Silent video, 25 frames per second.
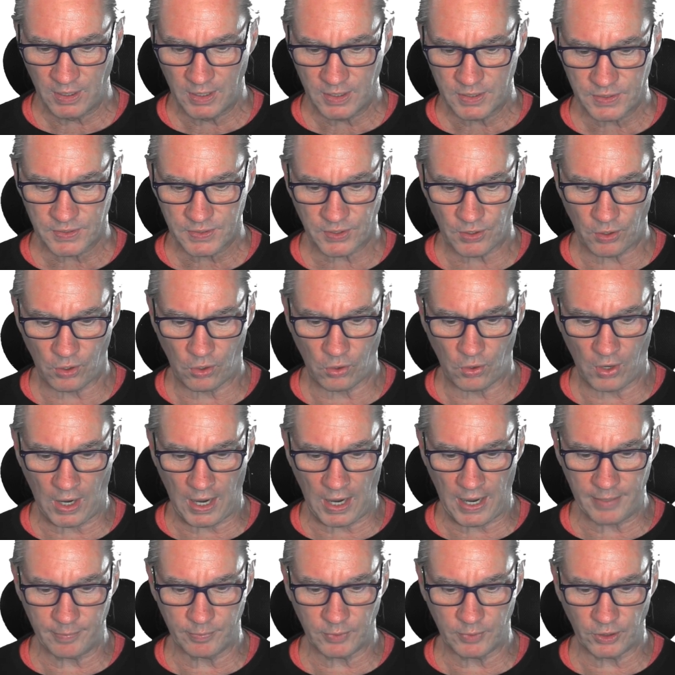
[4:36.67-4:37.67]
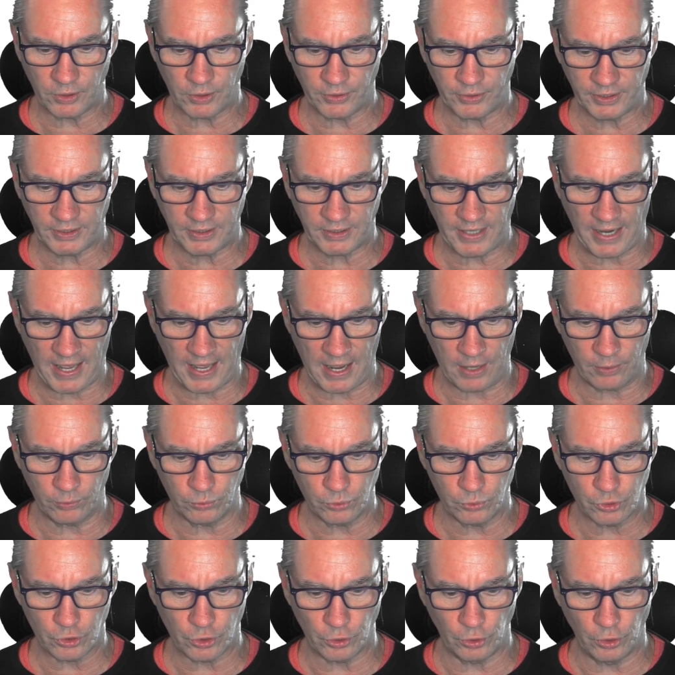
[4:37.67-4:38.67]
So I'm going now
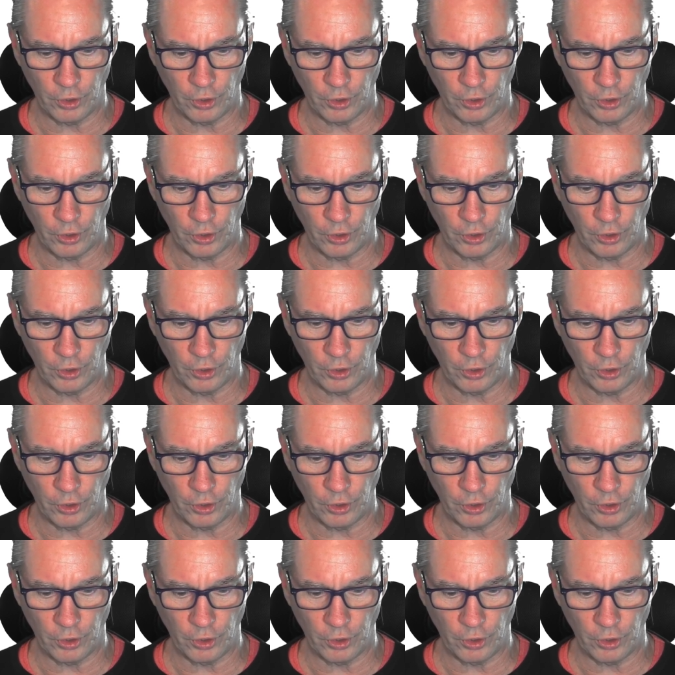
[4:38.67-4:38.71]
to